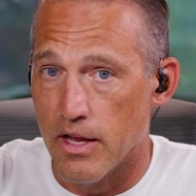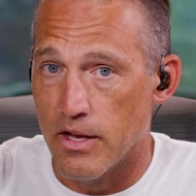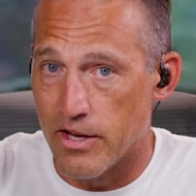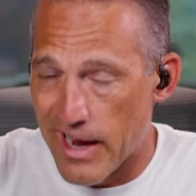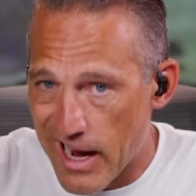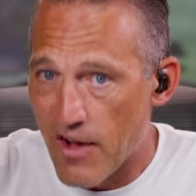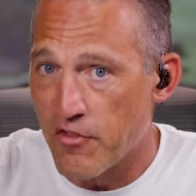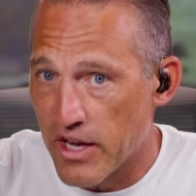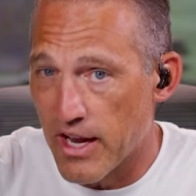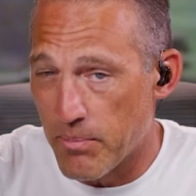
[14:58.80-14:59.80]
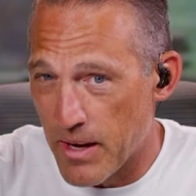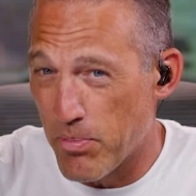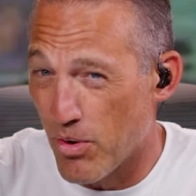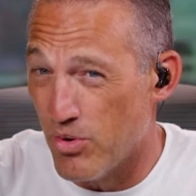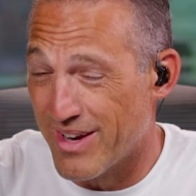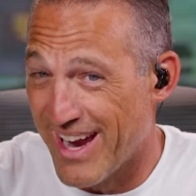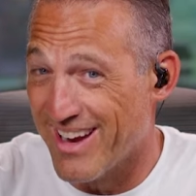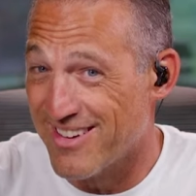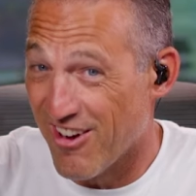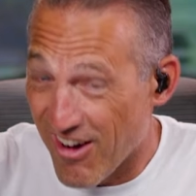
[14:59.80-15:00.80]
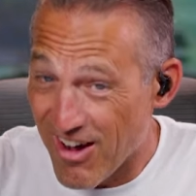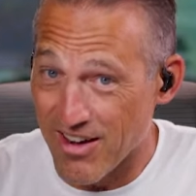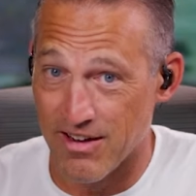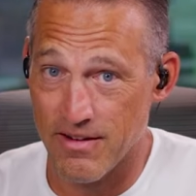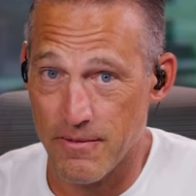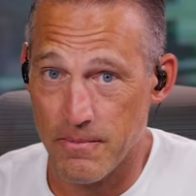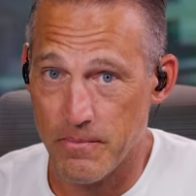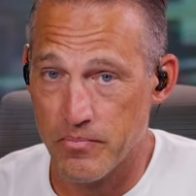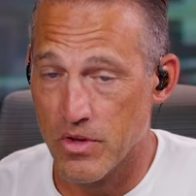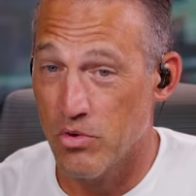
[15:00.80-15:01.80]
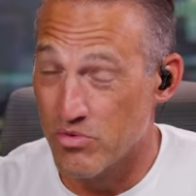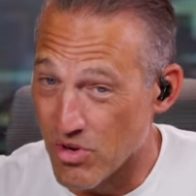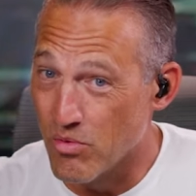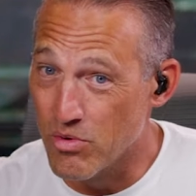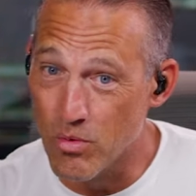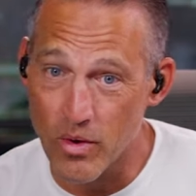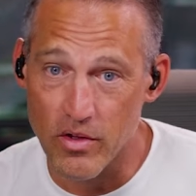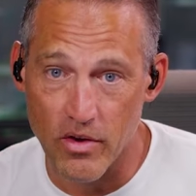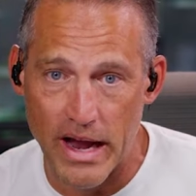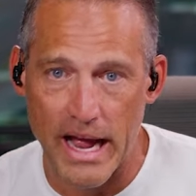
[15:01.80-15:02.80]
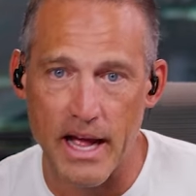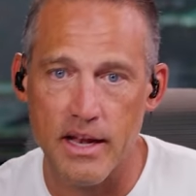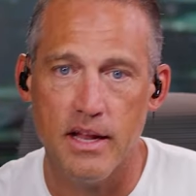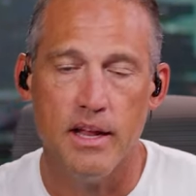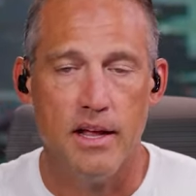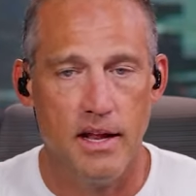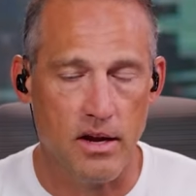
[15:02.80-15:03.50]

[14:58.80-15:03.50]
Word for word: do you have to get people who can't talk? who don't know where they're at. And